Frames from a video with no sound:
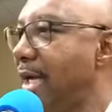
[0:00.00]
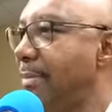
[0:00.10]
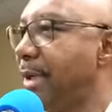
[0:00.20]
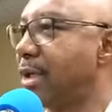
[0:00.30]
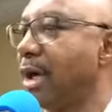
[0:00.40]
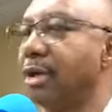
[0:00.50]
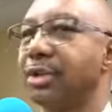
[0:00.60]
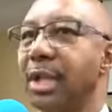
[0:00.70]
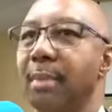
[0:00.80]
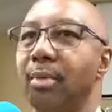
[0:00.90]
because
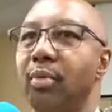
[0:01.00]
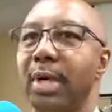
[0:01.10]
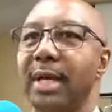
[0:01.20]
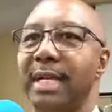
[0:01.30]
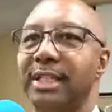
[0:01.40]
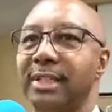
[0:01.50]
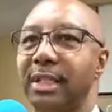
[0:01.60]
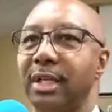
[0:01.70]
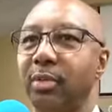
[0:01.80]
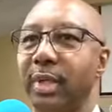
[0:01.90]
number one, they
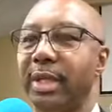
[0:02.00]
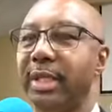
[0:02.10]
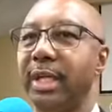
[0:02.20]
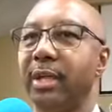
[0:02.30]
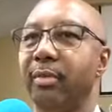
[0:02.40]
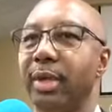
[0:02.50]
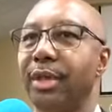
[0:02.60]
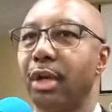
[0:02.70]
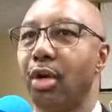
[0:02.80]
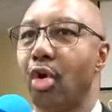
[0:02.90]
stuck with him, with the
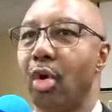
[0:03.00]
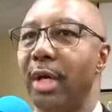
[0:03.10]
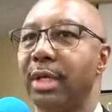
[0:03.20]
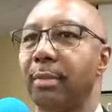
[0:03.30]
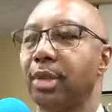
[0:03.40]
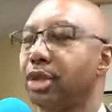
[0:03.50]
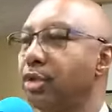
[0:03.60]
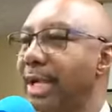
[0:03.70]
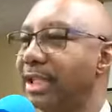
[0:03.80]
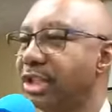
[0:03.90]
Lord. Number two,
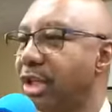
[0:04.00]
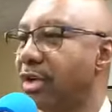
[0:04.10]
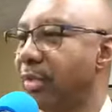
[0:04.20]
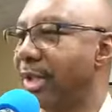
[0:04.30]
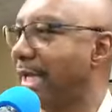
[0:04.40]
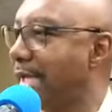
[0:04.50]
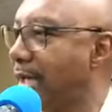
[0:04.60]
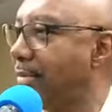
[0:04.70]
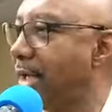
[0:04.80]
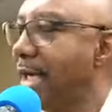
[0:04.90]
they stuck with
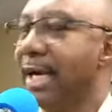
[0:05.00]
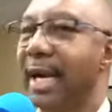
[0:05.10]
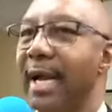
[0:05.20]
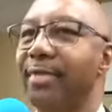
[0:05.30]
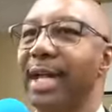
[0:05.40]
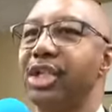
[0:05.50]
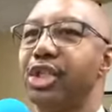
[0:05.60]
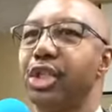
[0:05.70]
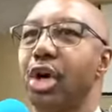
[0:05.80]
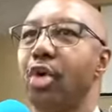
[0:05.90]
Him, and they
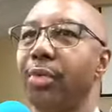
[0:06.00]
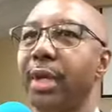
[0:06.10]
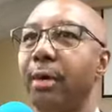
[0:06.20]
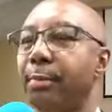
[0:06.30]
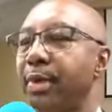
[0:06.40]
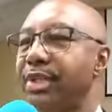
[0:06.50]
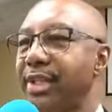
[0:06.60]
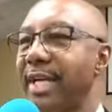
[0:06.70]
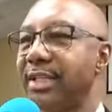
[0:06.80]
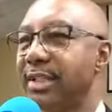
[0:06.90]
showed their
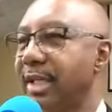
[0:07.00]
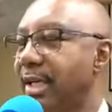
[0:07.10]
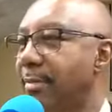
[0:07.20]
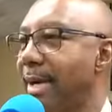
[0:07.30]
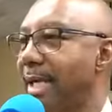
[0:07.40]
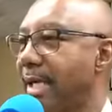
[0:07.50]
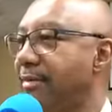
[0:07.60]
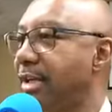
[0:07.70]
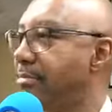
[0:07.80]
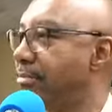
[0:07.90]
appreciation to Him by
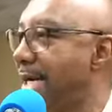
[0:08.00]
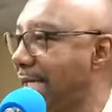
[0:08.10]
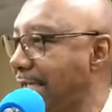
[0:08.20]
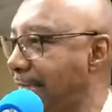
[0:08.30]
giving Him money.